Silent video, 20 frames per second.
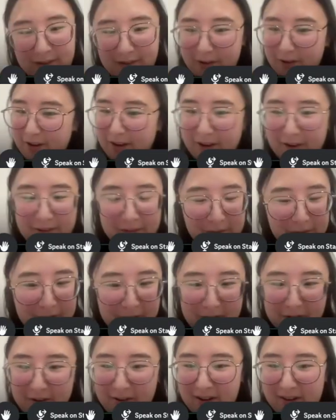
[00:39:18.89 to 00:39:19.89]
You're here to
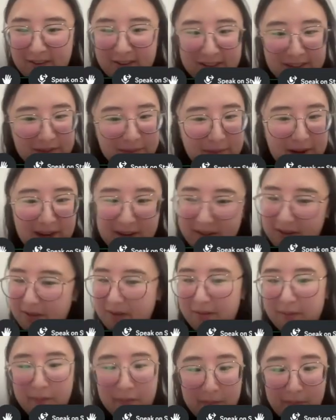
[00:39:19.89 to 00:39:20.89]
learn and just make
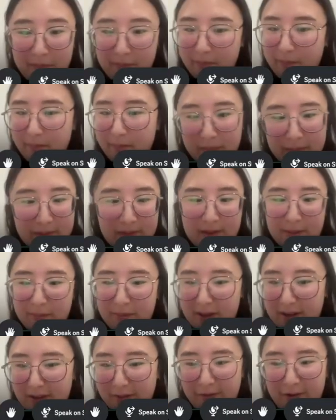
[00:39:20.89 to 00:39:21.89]

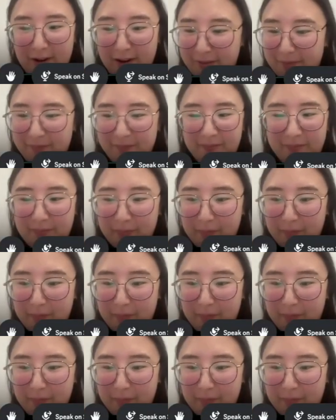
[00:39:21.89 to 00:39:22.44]
something fun.